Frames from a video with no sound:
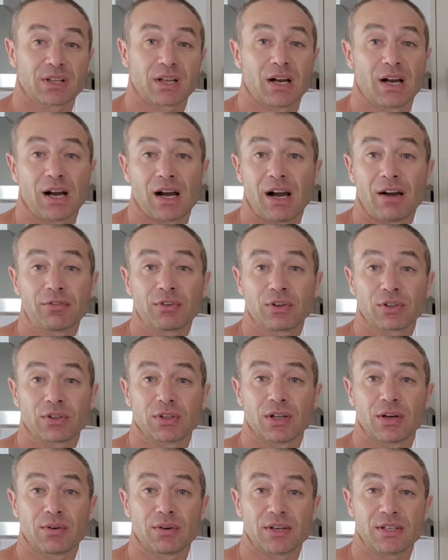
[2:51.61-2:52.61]
I've got
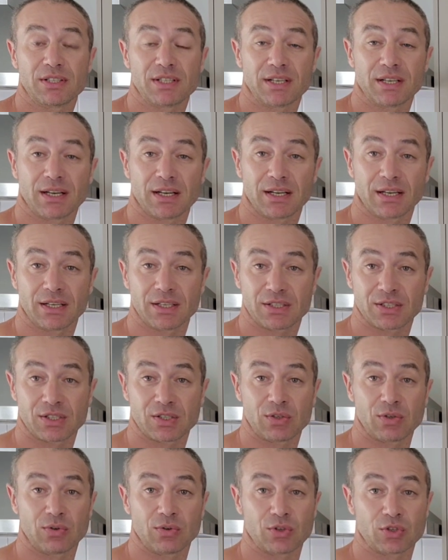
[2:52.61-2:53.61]
no idea. It's
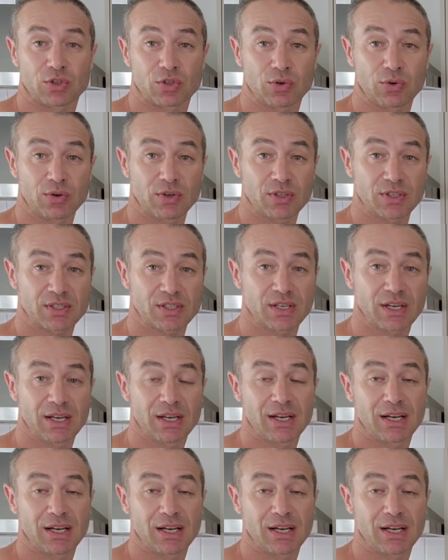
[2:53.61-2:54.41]
your choice.